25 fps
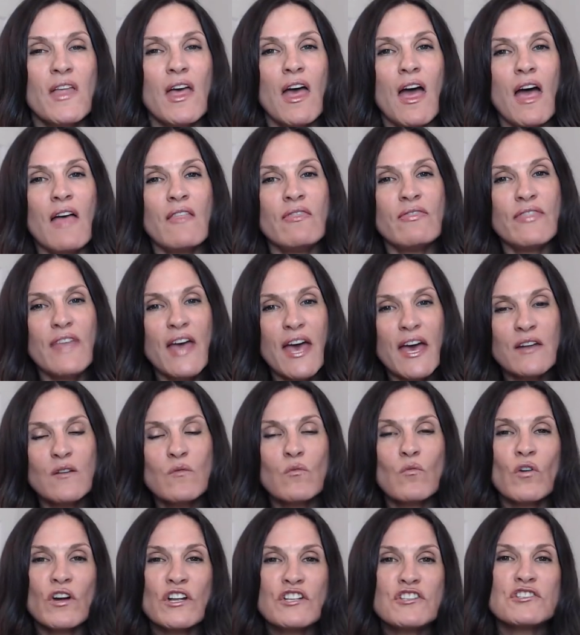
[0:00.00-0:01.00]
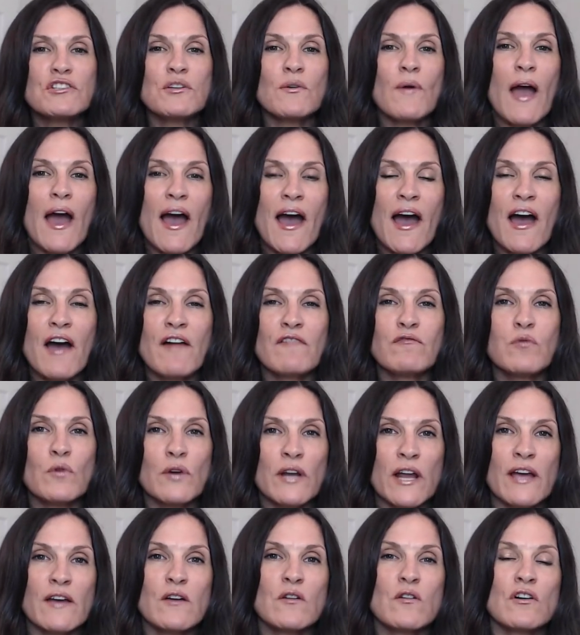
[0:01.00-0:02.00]
And then once you have what
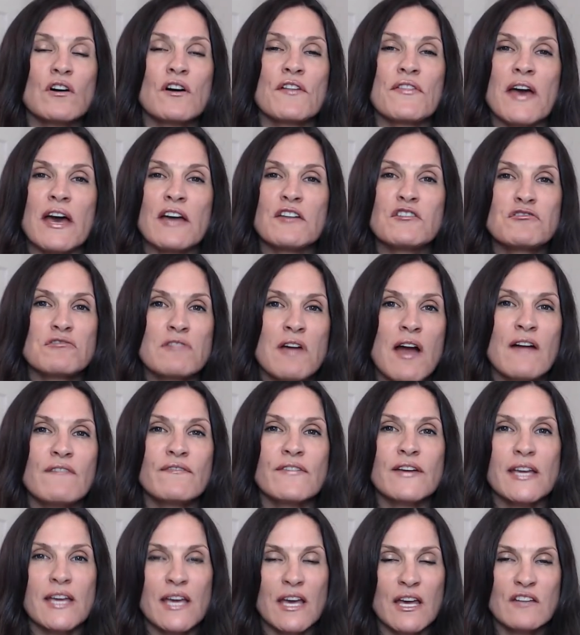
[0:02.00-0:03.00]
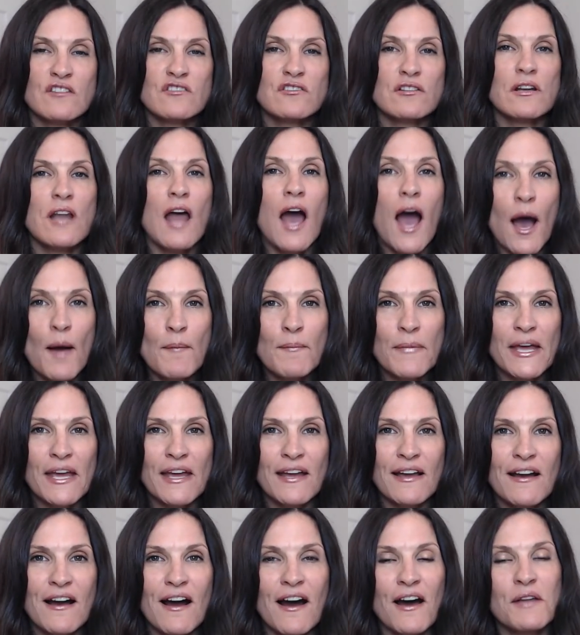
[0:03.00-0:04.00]
I call that traffic engine humming
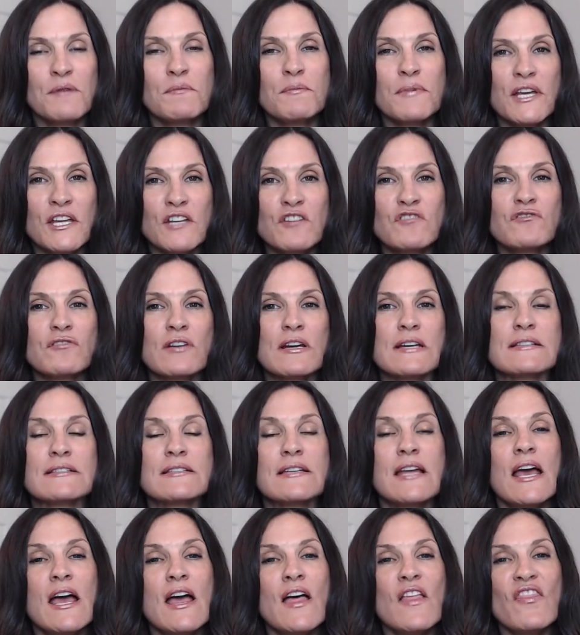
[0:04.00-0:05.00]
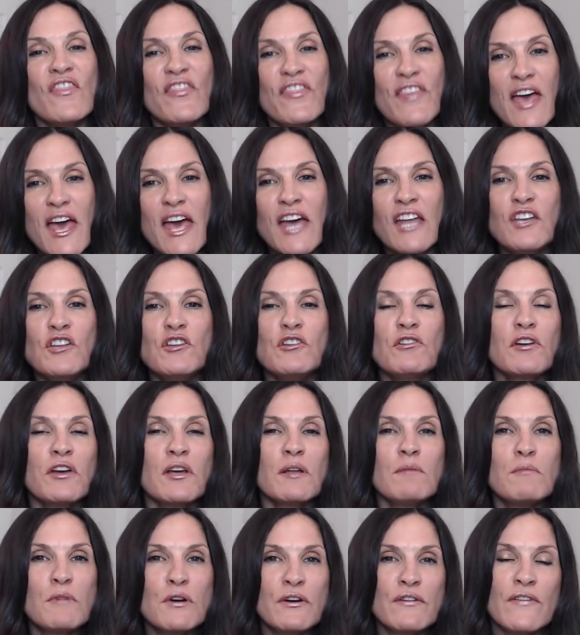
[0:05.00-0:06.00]
on Pinterest, then you
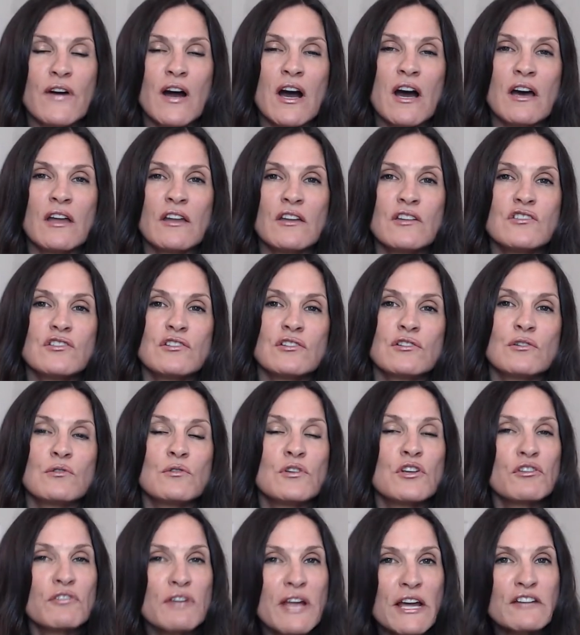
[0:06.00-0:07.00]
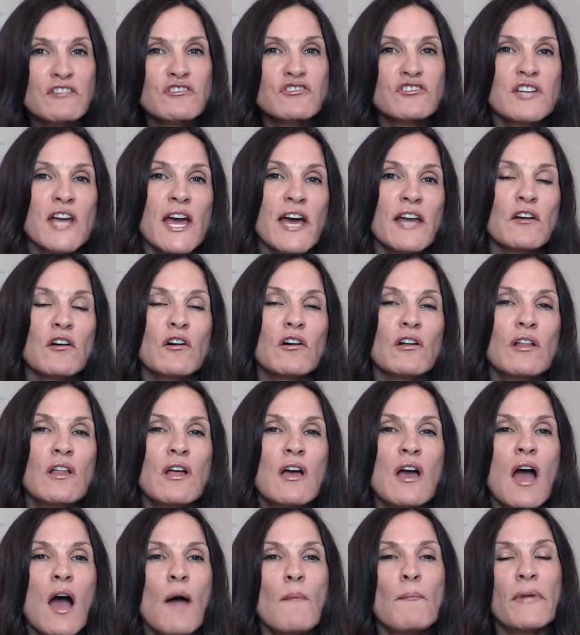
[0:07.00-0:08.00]
can move on to your next channel.
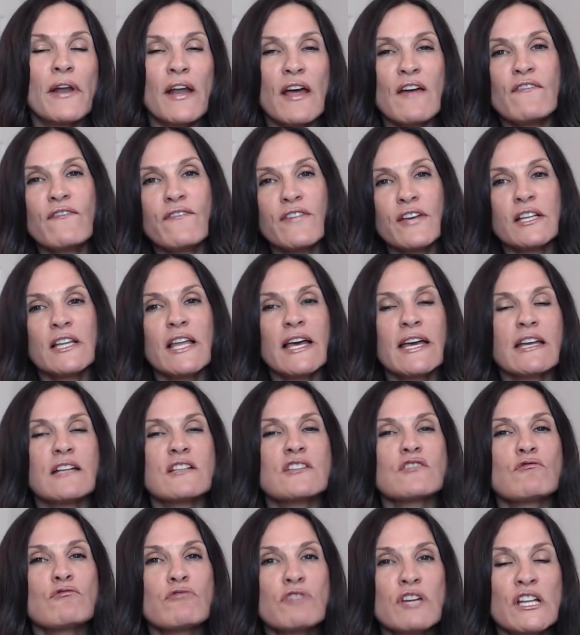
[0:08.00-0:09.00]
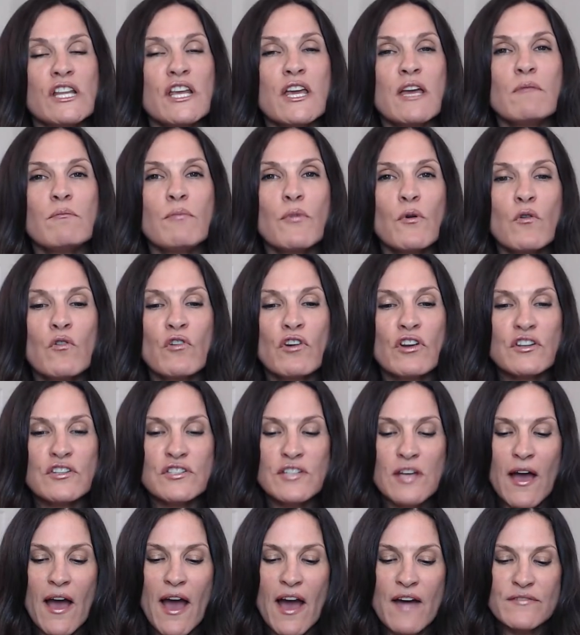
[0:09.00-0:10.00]
But I feel like it's really important
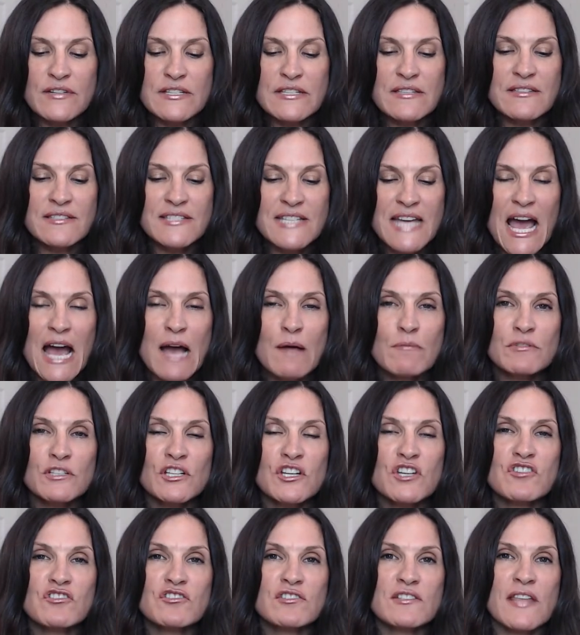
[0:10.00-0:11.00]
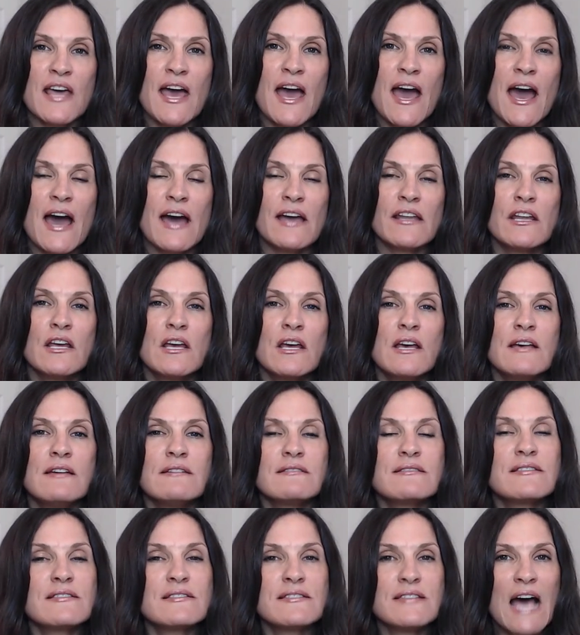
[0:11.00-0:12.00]
to have established that
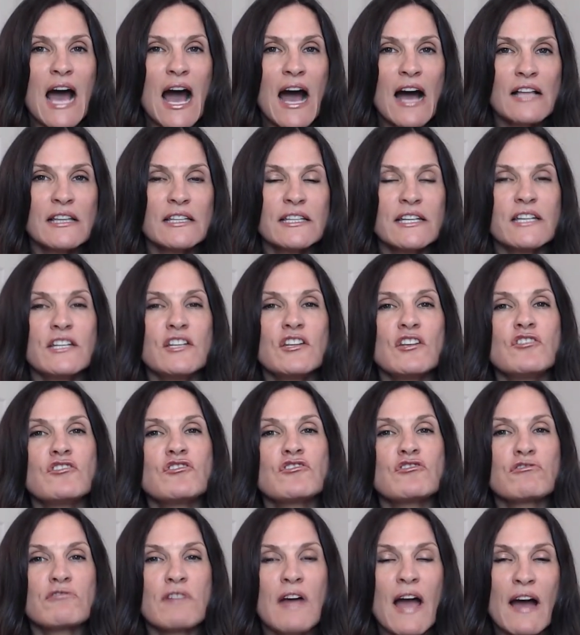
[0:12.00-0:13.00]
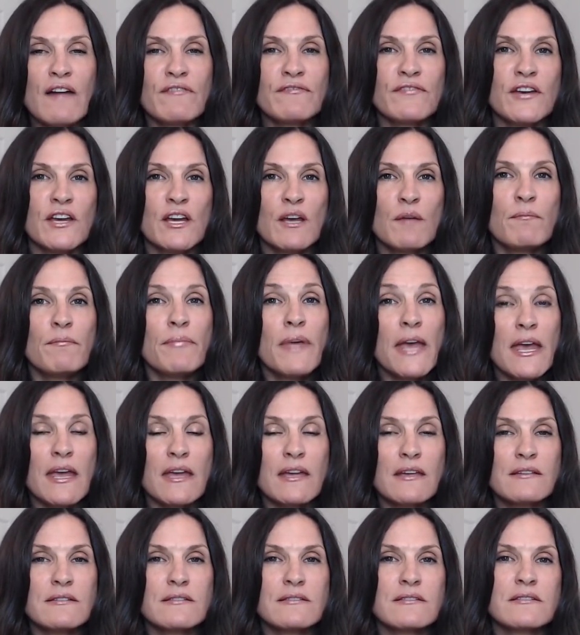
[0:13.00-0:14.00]
solid traffic
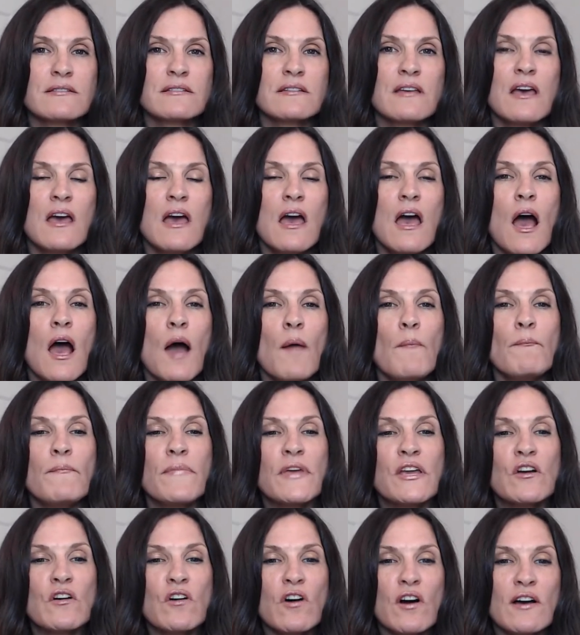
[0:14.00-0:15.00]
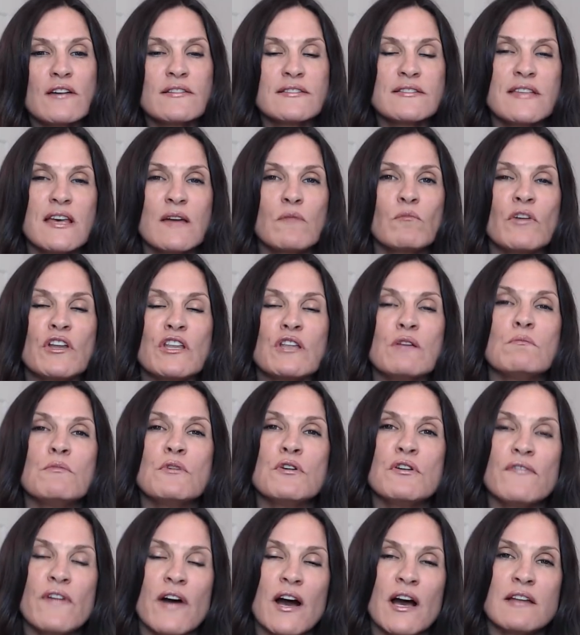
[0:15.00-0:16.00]
base, because then when you
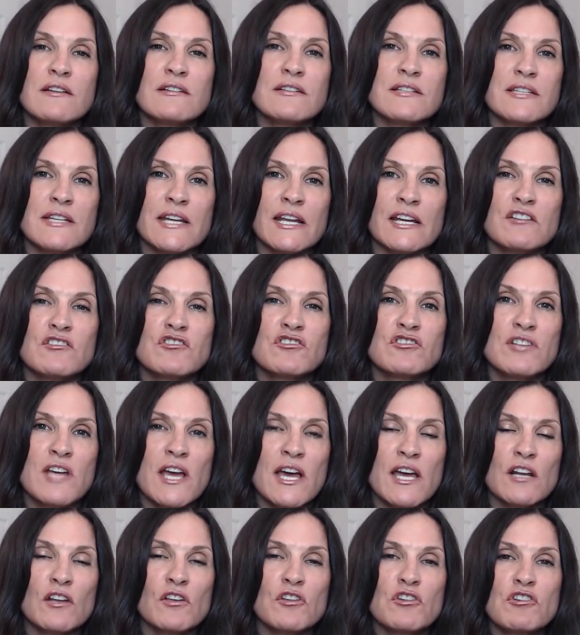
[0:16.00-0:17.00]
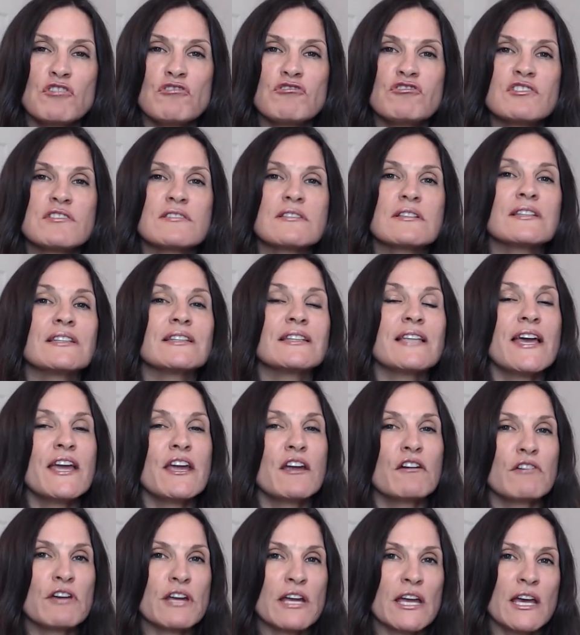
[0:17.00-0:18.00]
move on to the next channel, you're just
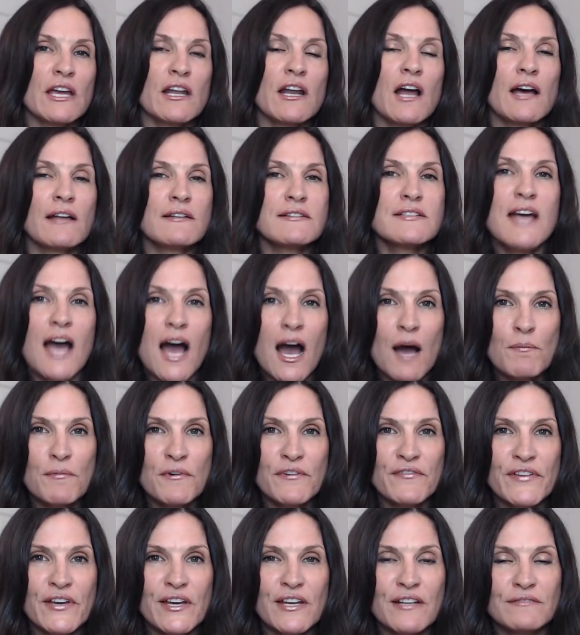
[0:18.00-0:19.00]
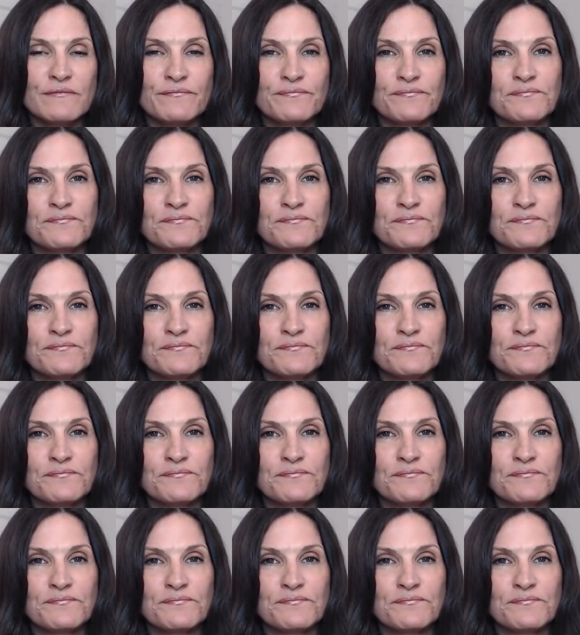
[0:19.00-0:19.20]
layering it on top of it.